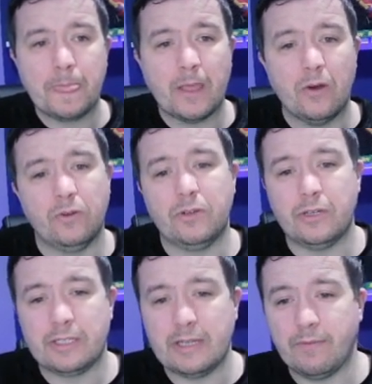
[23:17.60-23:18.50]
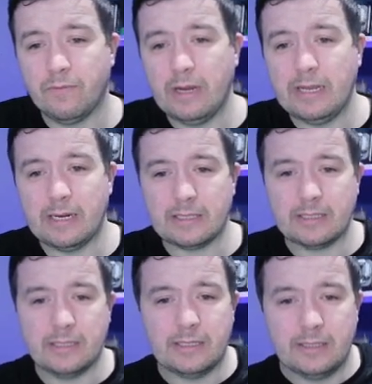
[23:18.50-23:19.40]
under a seven rating actually.
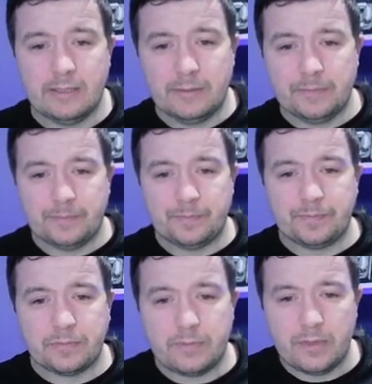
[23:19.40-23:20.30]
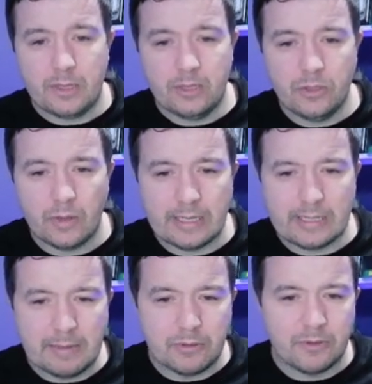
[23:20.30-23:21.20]
So guys,
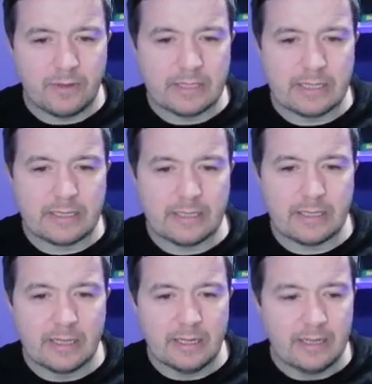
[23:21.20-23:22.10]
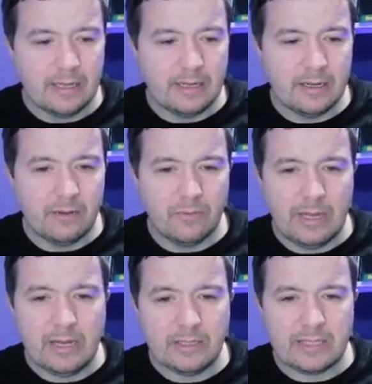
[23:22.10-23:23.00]
absolutely fantastic. Uh, we are
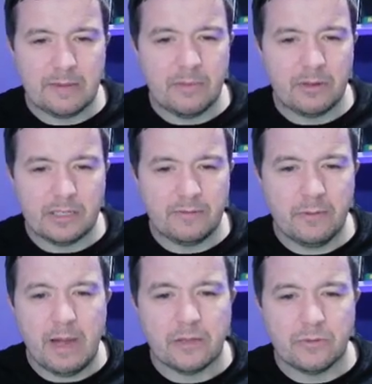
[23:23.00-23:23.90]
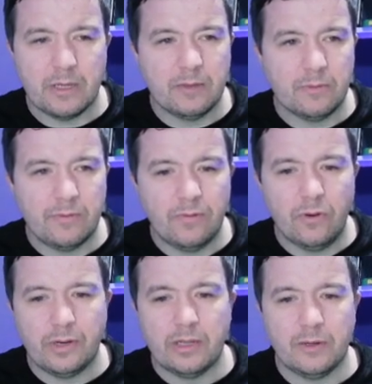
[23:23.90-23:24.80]
going to stay positive. We might as well. We're 4
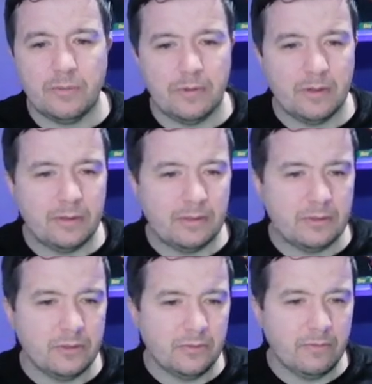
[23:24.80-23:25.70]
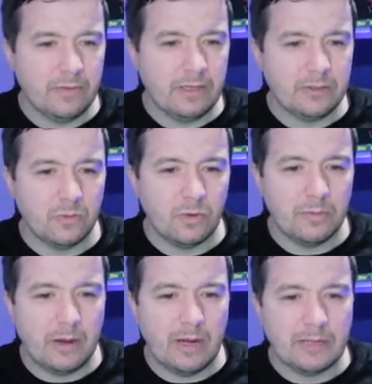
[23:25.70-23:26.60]
0 up. Uh, there's nothing really to worry
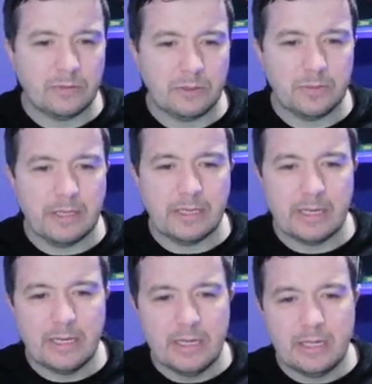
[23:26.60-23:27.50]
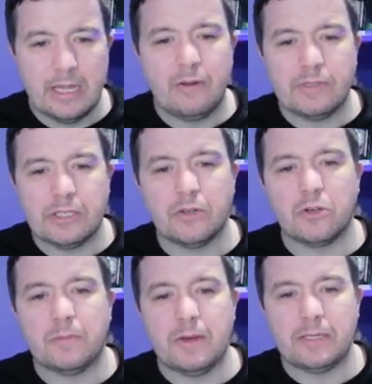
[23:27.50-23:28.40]
about as we speak. They're obviously going to
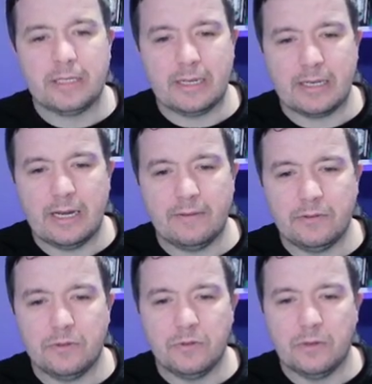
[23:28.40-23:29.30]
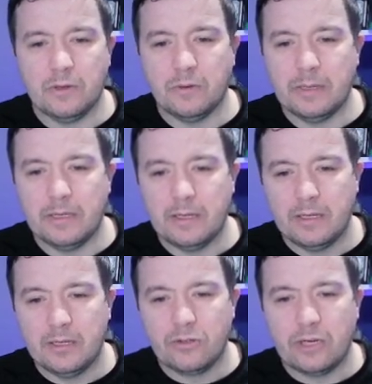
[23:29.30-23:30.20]
come out in the second half and do a little bit,
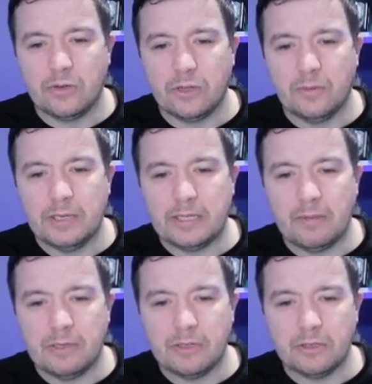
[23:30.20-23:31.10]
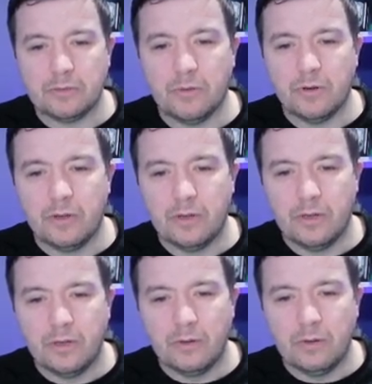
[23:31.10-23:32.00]
try and do a little bit of damage on us, but
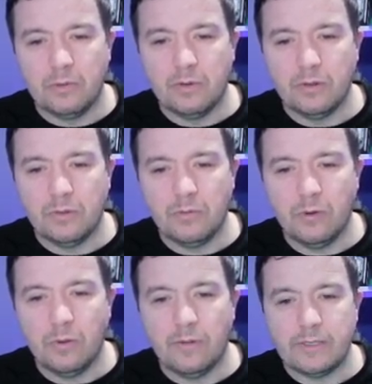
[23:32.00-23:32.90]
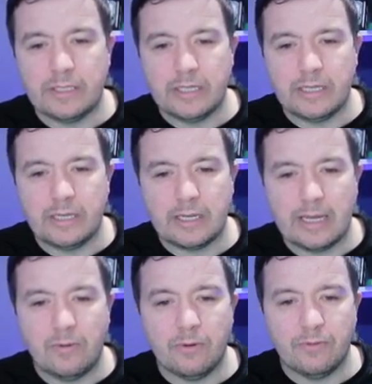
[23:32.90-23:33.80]
we will we will obviously
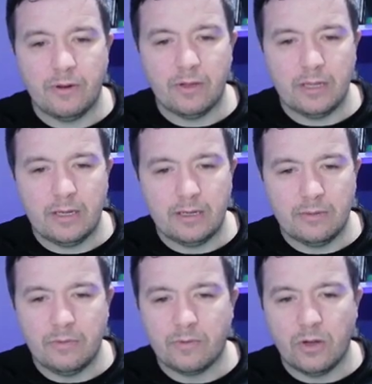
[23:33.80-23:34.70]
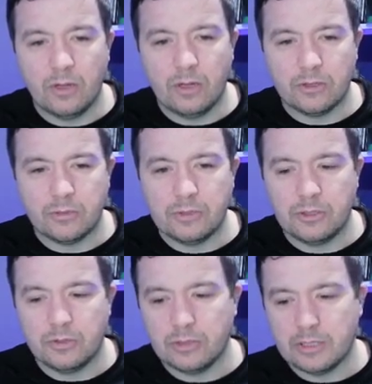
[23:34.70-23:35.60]
counter for that. We've got a lot of
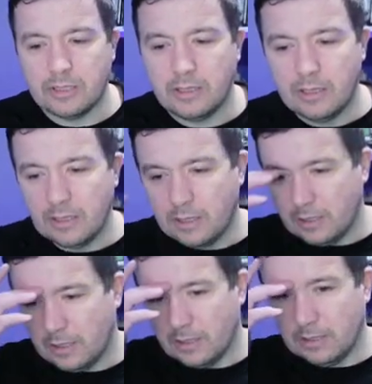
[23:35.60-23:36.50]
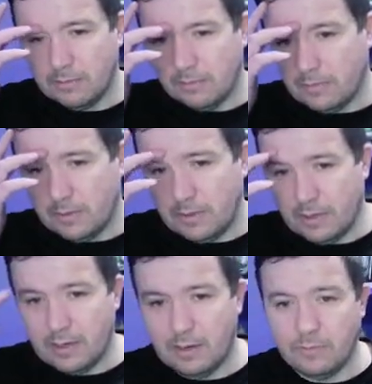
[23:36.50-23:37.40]
substitutes still. Um,
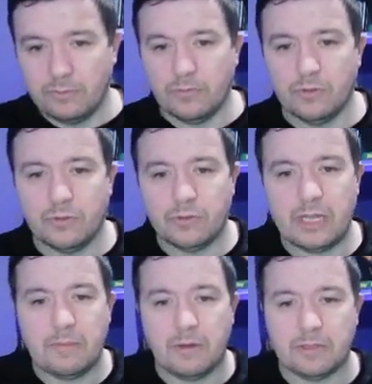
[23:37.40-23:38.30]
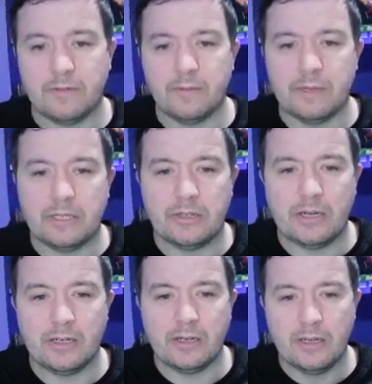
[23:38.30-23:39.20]
and we'll, we'll just stay positive for a minute. Try
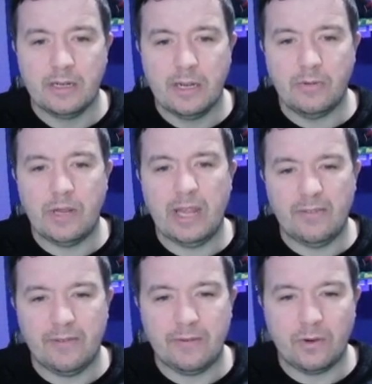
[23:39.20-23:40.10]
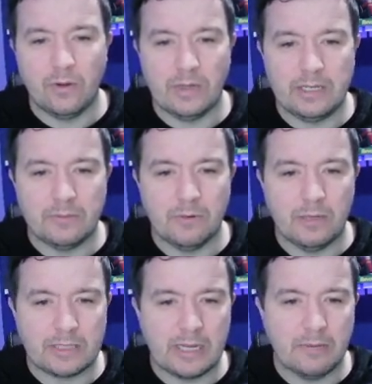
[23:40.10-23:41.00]
and if we get that fifth goal, it is more or less
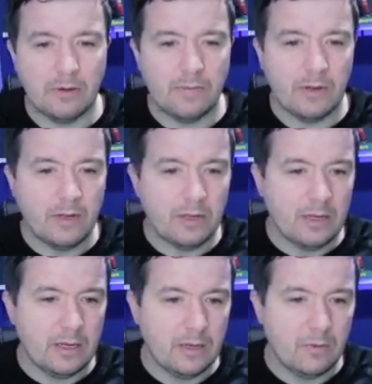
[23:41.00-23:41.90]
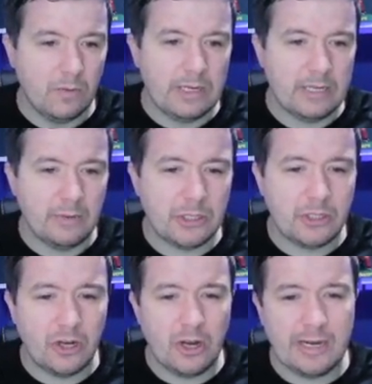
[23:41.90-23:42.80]
game over. Weeks here with a
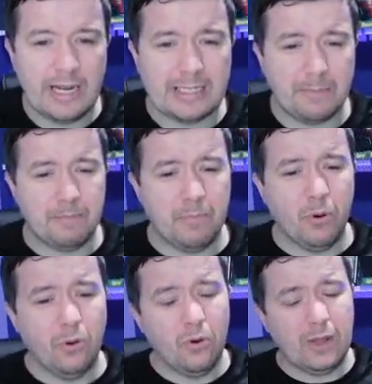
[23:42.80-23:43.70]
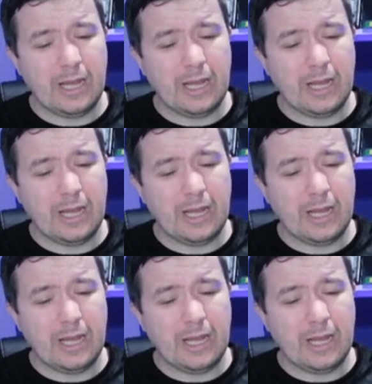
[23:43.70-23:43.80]
shot, and that is a poor that is